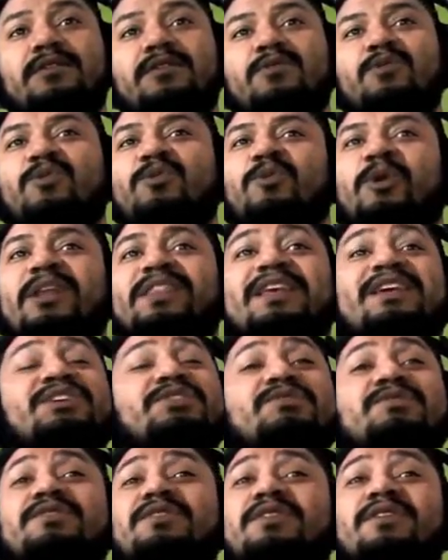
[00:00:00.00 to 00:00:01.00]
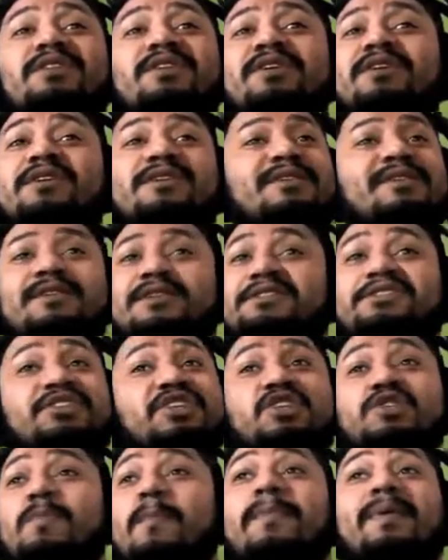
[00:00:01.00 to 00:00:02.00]
Ooh, I thought she was gonna
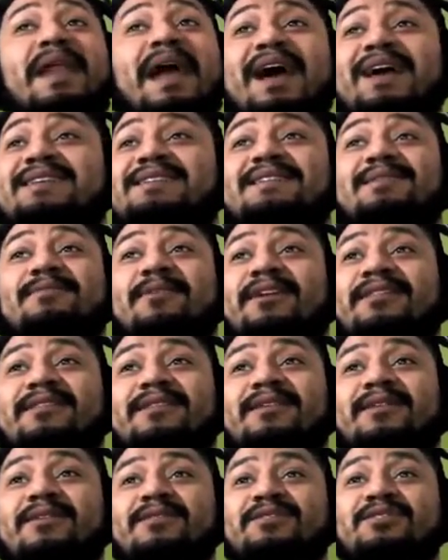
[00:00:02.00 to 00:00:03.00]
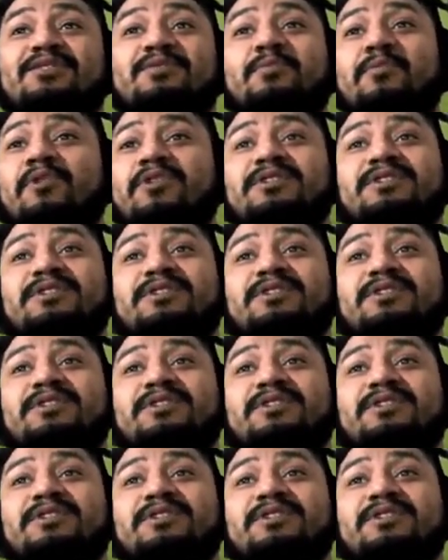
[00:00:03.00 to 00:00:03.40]
just blast it right there, just one